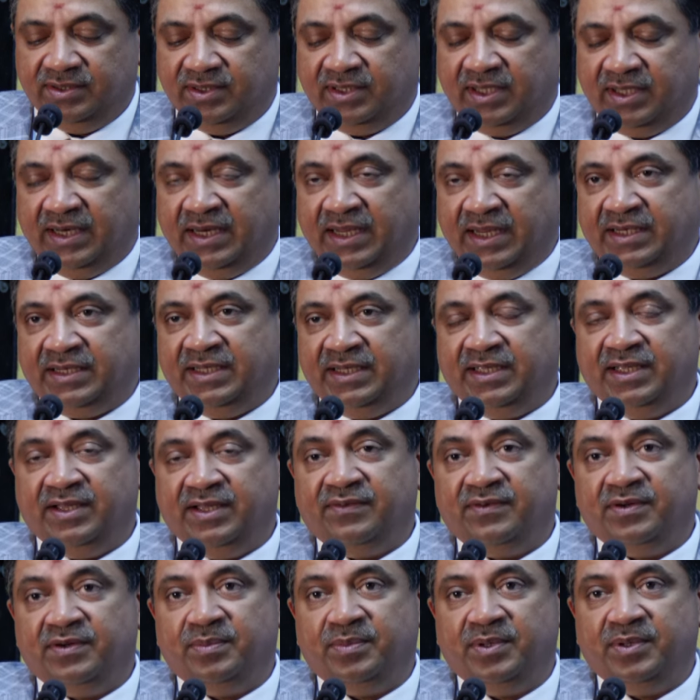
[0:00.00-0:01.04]
connecting
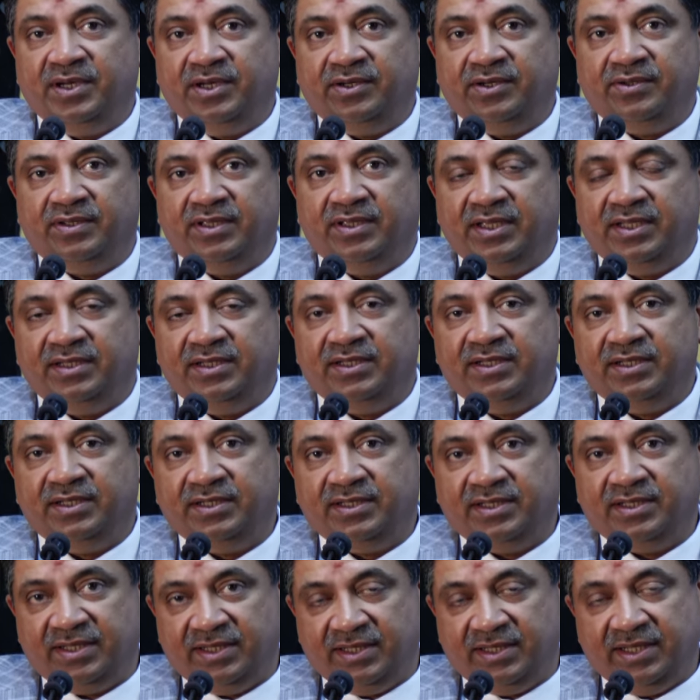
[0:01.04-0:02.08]
everybody together and
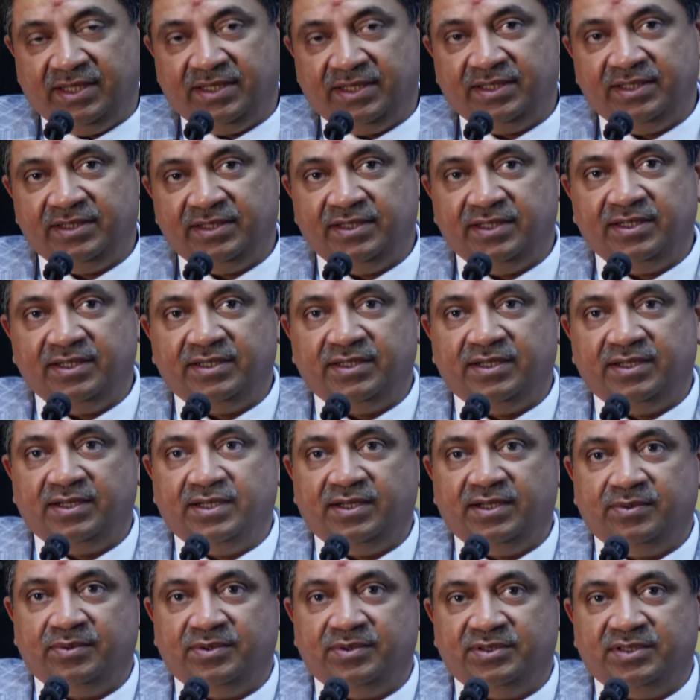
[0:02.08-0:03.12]
creating the
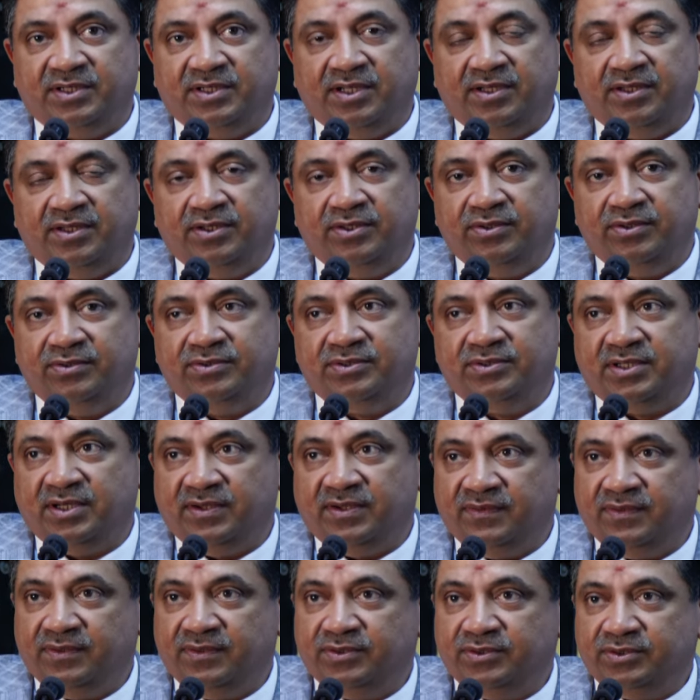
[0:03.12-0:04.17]
internet was another huge
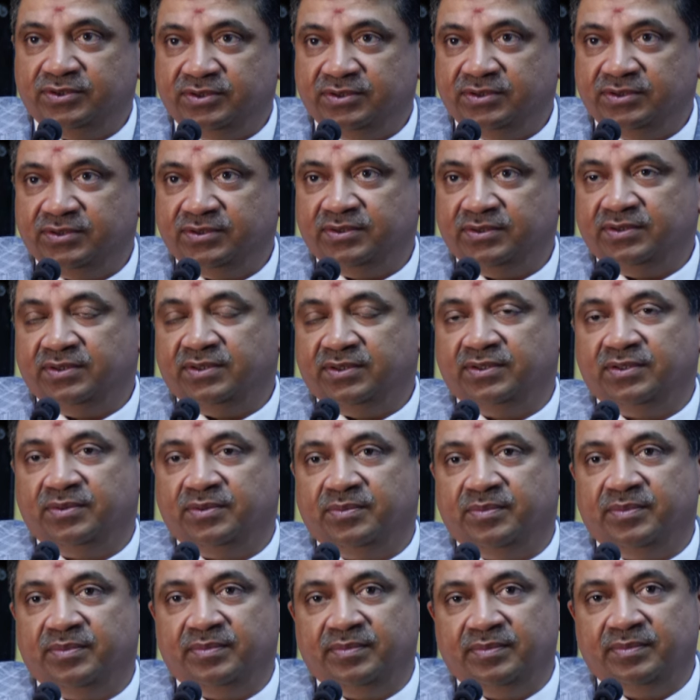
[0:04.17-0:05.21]
revolution in the
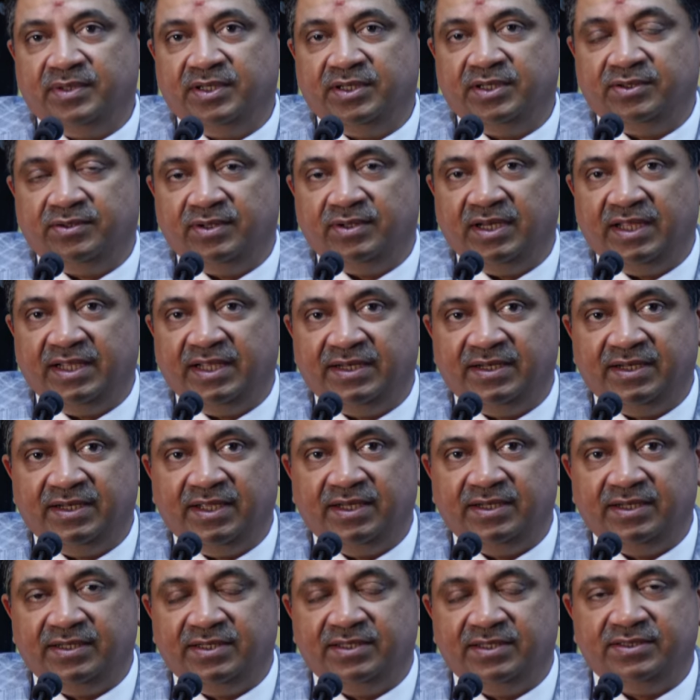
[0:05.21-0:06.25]
mid to late
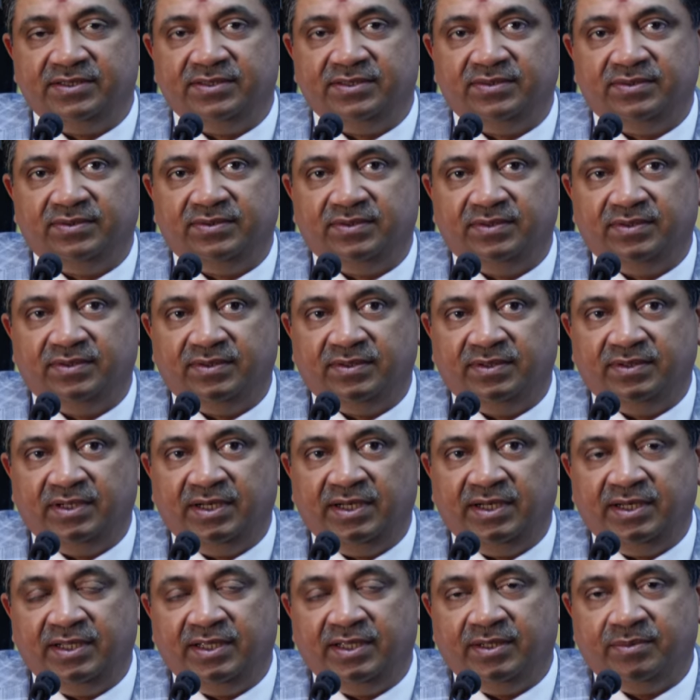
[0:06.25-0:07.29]
90s,
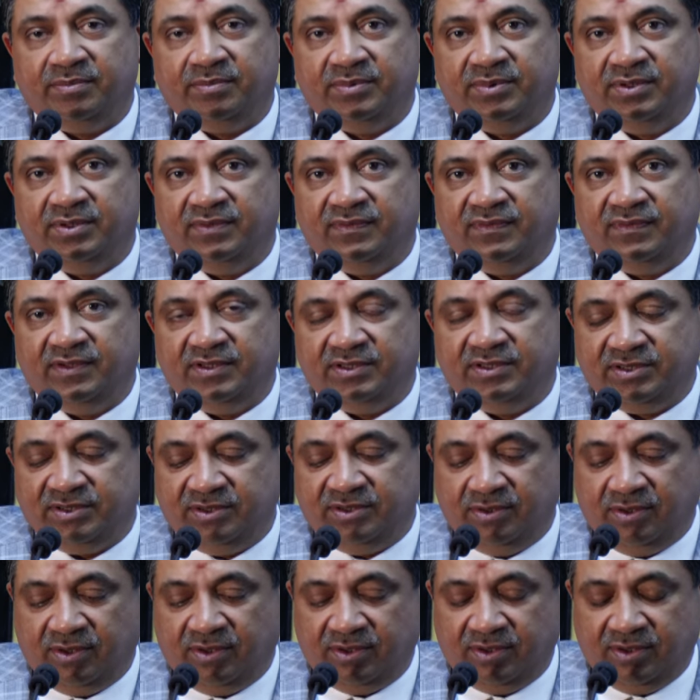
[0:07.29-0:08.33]
leading up to the first
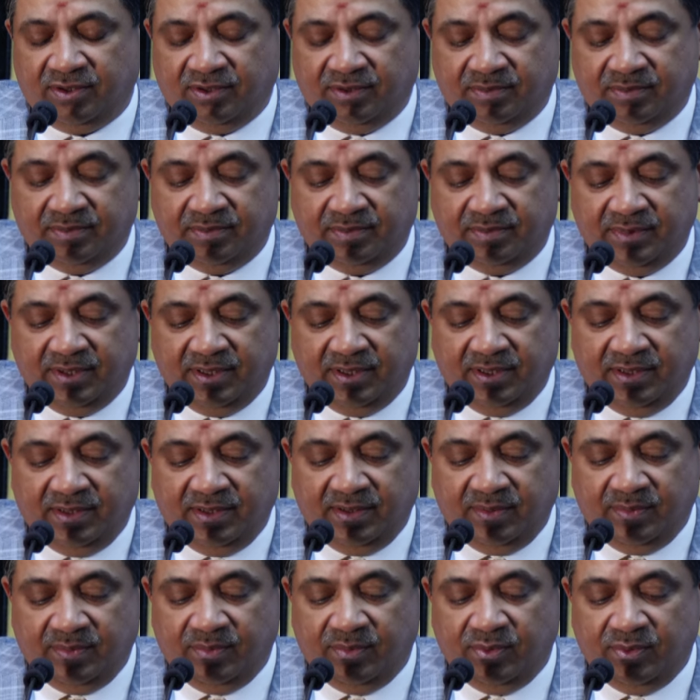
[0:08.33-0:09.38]
dot-com
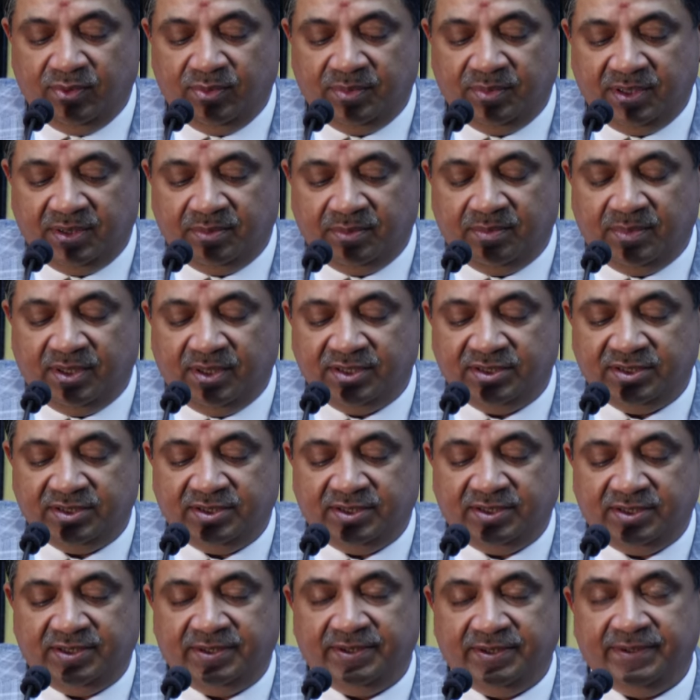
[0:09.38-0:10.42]
boom and bust.